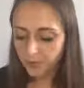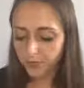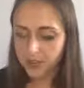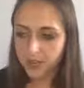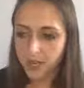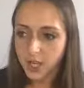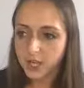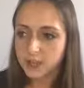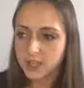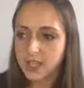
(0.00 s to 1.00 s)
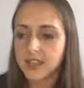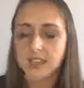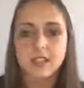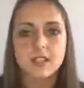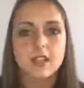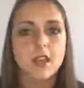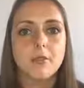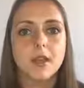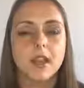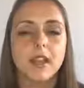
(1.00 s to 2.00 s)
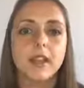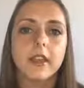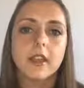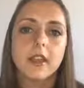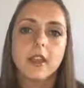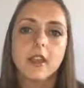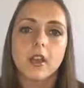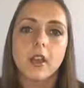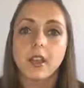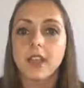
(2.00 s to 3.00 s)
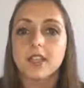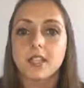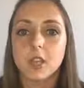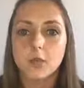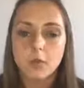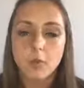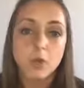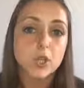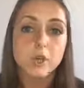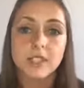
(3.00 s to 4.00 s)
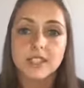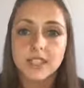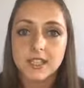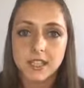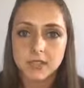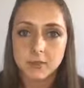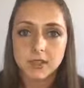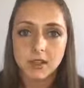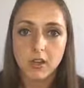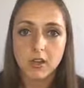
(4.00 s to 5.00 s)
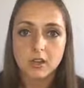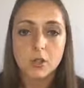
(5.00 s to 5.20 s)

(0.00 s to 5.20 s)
that you say things to them like, okay, so what do you want to see in next week's class?